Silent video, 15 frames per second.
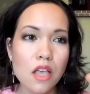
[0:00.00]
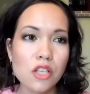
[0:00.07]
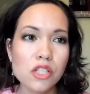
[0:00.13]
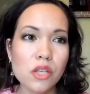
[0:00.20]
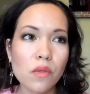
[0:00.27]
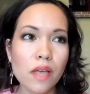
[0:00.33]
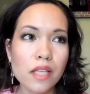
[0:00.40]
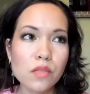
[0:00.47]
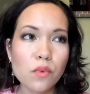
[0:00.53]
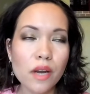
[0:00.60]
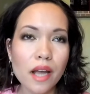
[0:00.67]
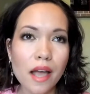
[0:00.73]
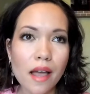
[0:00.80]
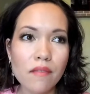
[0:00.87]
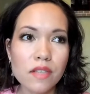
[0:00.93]
So that's
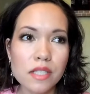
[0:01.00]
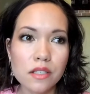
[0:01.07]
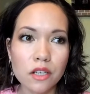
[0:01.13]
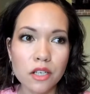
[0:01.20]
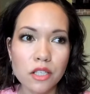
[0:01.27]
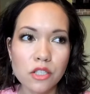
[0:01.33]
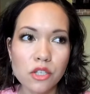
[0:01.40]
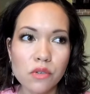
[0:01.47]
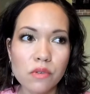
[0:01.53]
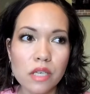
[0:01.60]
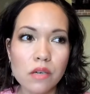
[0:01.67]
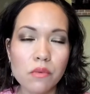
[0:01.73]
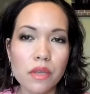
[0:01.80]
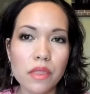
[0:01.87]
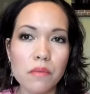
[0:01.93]
what I've started
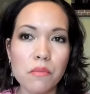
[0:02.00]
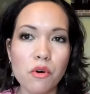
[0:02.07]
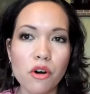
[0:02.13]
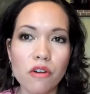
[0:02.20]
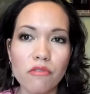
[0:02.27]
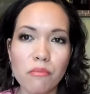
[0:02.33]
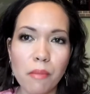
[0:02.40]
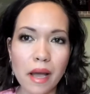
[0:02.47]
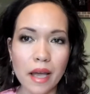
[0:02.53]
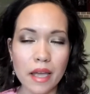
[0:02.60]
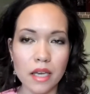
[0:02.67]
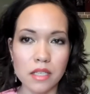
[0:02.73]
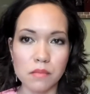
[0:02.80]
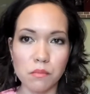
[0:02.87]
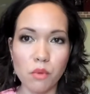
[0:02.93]
doing with more of my